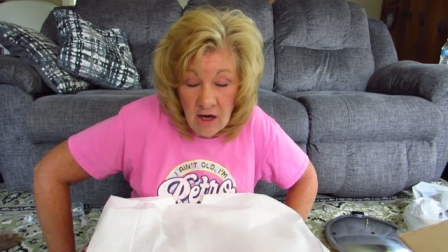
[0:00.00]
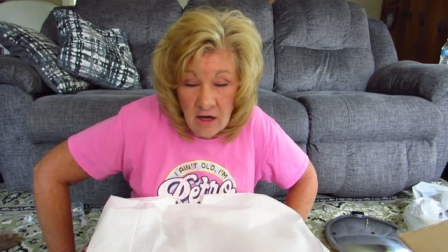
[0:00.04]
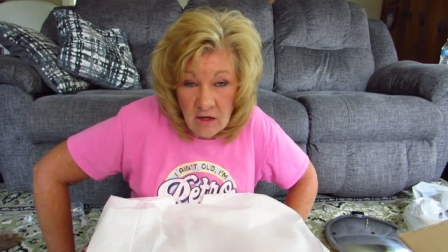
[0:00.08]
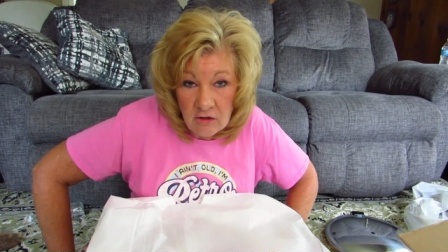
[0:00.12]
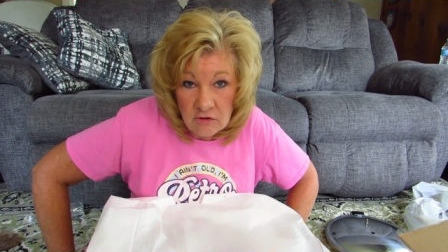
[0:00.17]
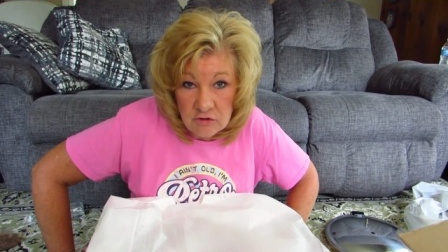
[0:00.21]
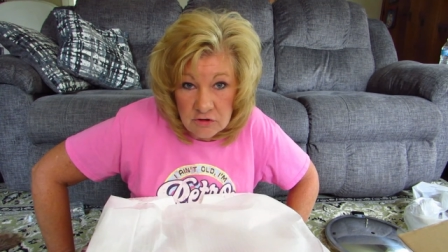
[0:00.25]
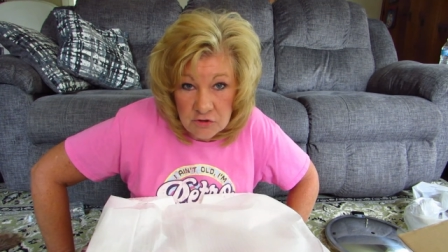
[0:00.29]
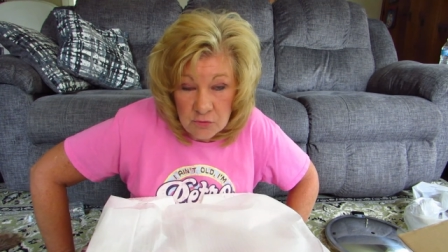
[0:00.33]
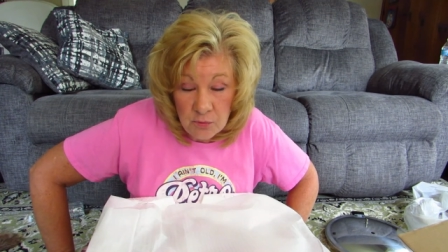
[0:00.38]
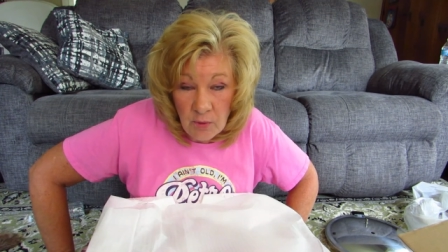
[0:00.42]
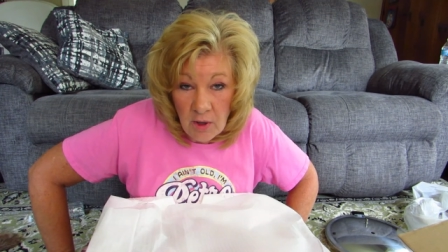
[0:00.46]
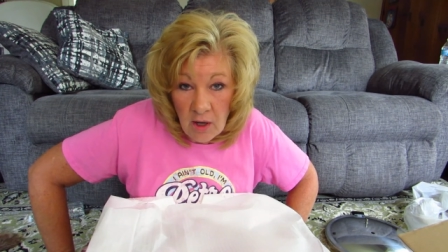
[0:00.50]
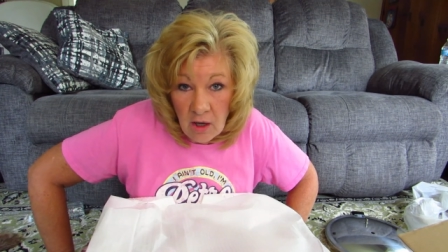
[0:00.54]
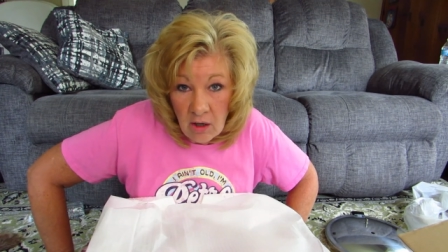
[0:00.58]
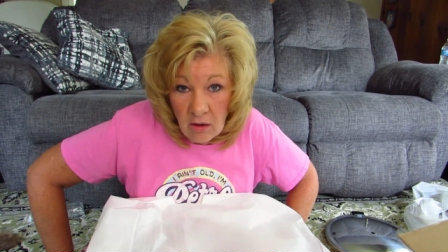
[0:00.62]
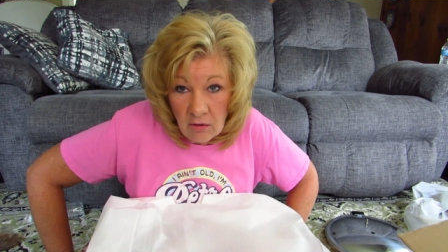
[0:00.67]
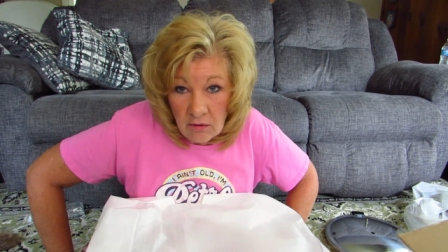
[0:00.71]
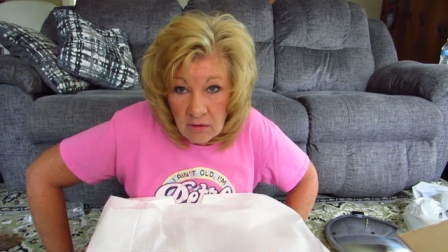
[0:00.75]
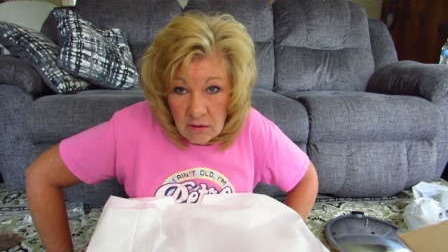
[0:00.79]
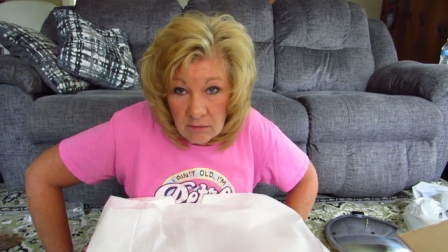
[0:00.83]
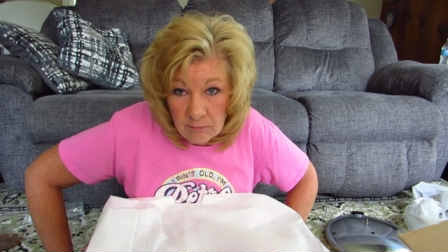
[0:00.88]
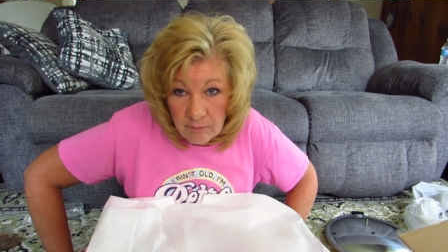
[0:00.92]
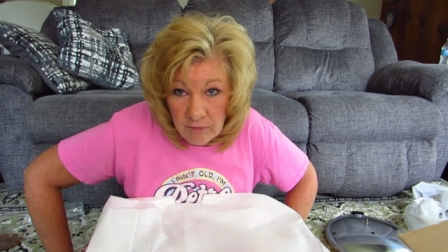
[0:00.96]
else,
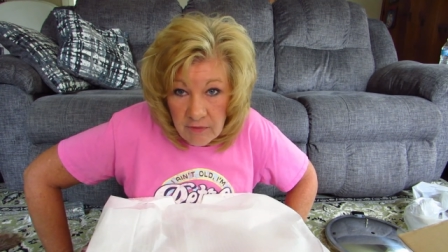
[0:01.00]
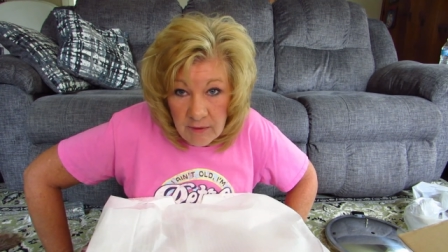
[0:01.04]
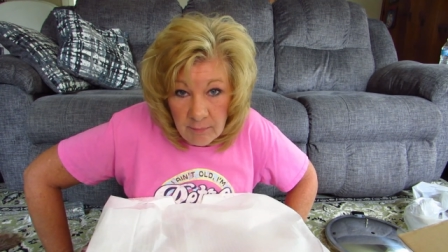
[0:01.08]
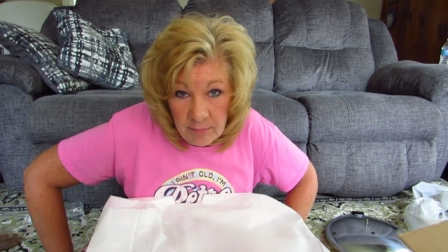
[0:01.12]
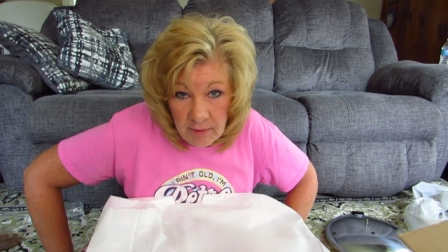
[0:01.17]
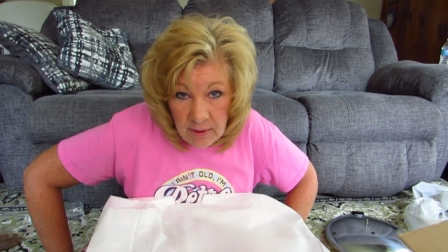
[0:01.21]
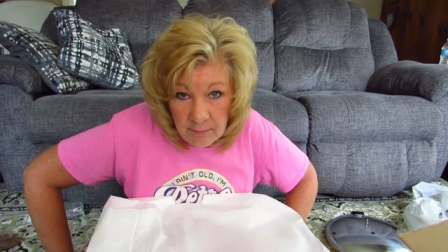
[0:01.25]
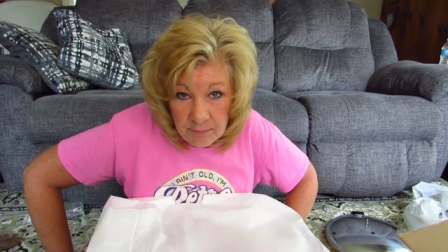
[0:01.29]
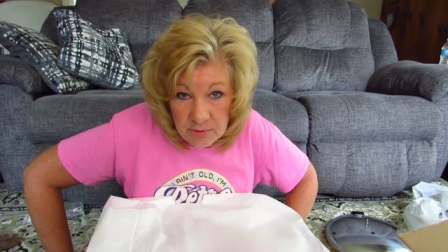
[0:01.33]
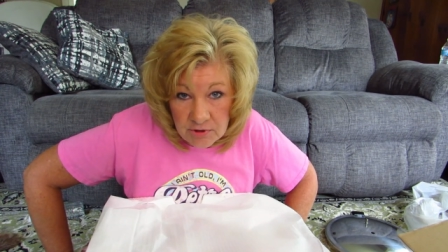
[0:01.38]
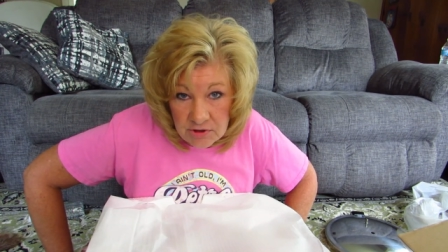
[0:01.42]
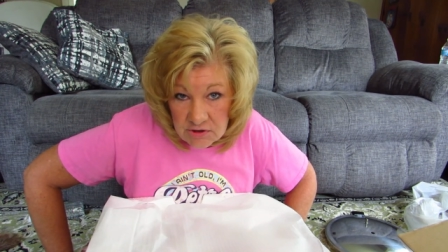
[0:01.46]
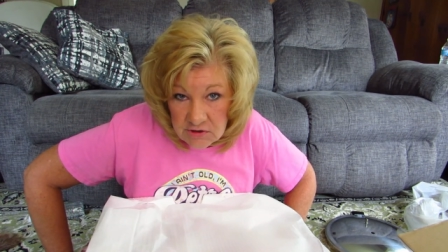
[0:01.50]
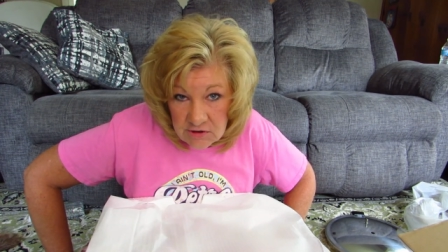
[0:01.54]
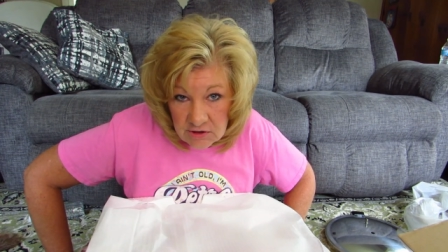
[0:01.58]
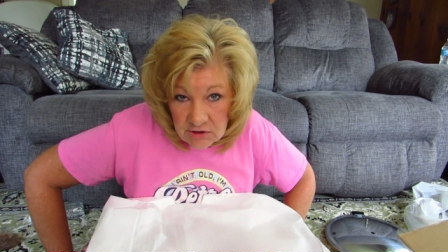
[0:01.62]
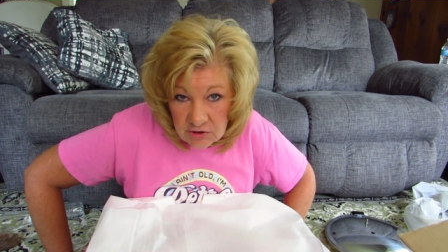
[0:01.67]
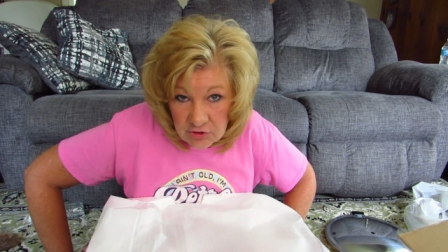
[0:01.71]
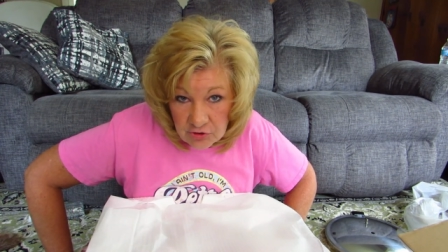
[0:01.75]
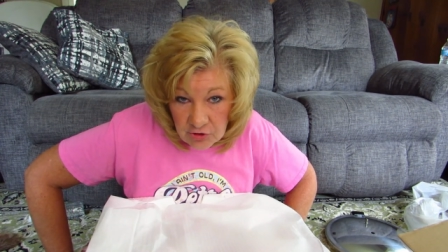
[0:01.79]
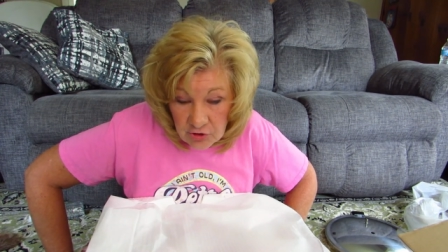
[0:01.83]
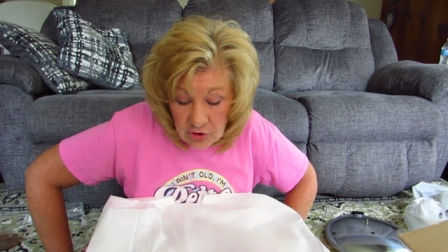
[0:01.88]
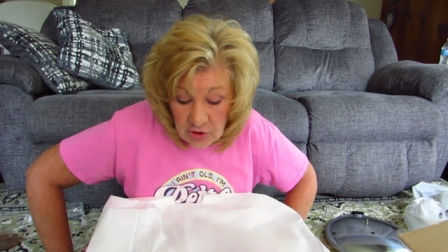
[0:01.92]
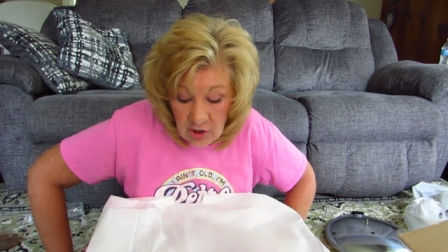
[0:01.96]
well, the peppers
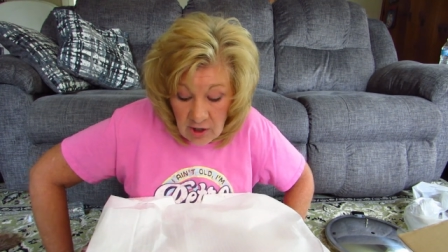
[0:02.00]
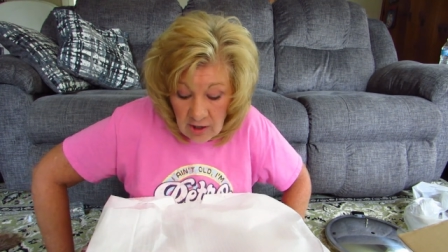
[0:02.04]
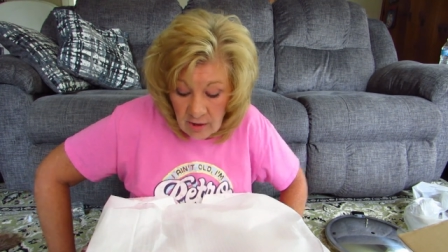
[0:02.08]
didn't turn